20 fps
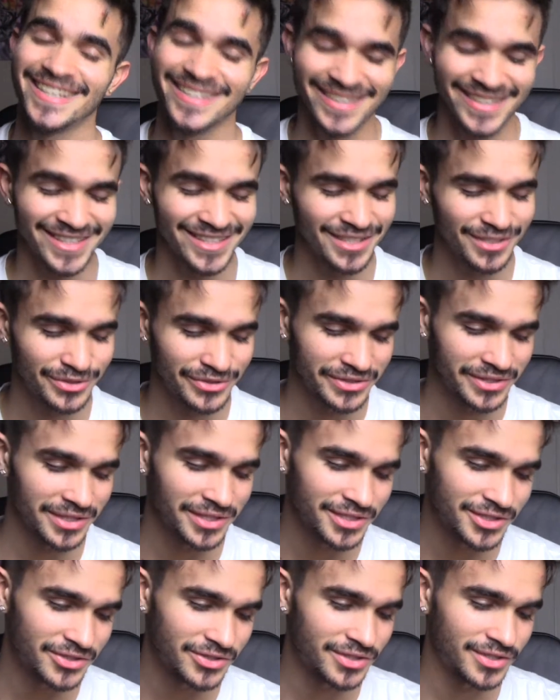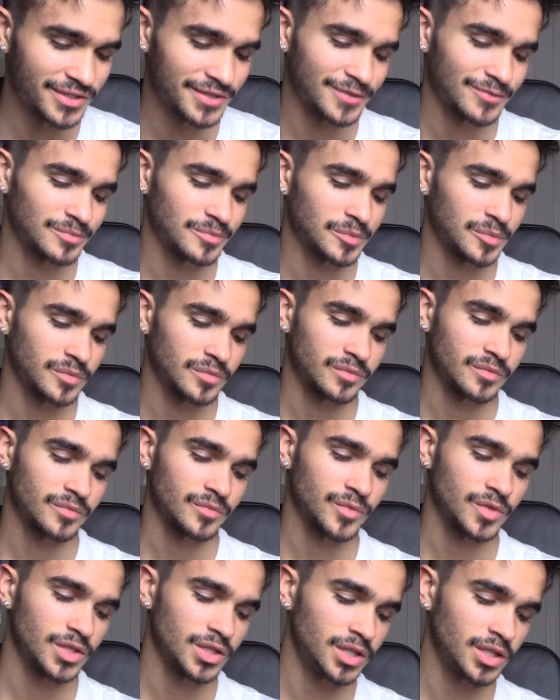That shit was delicious.
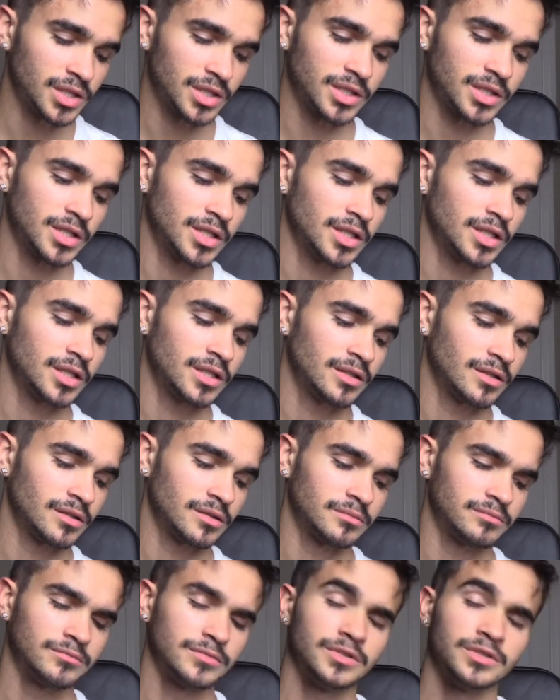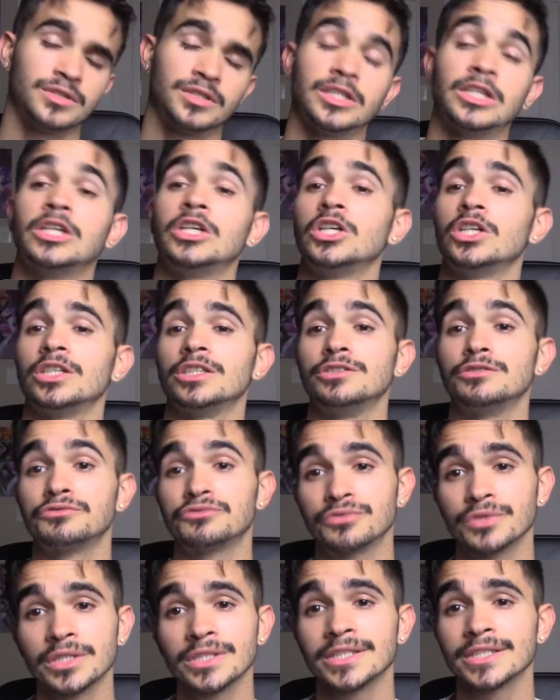See, um, you
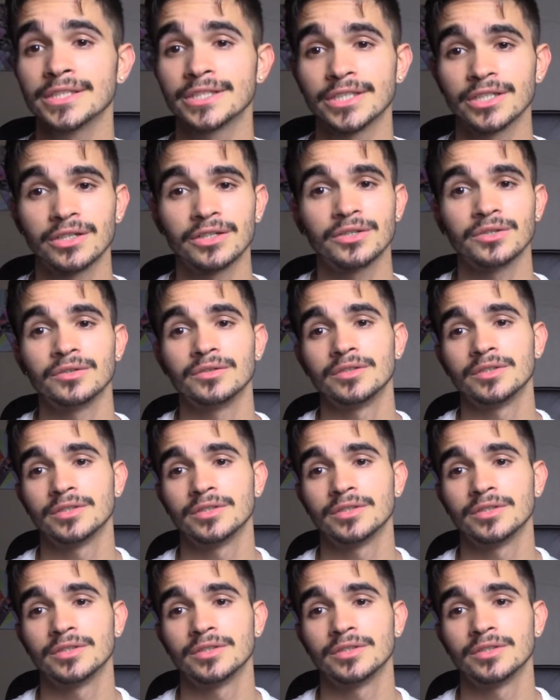really don't,